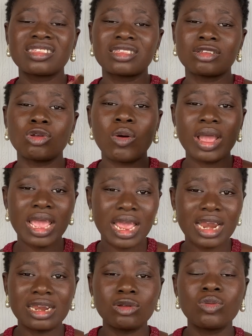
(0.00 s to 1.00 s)
your
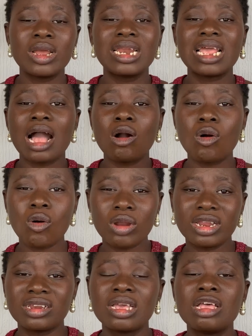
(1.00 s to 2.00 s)
end when they are
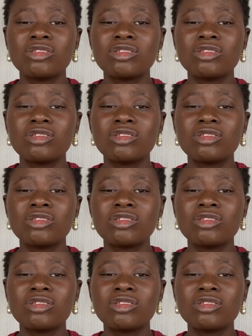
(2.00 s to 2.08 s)
calling,